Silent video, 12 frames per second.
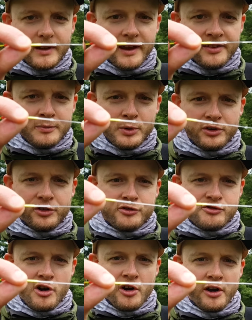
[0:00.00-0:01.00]
it's a much
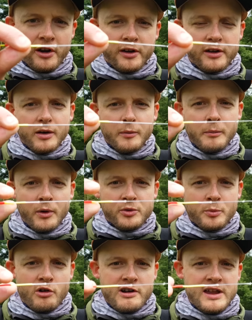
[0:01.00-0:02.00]
stronger, much
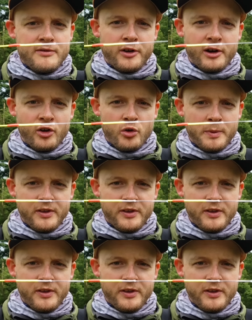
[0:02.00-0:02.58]
more even loop.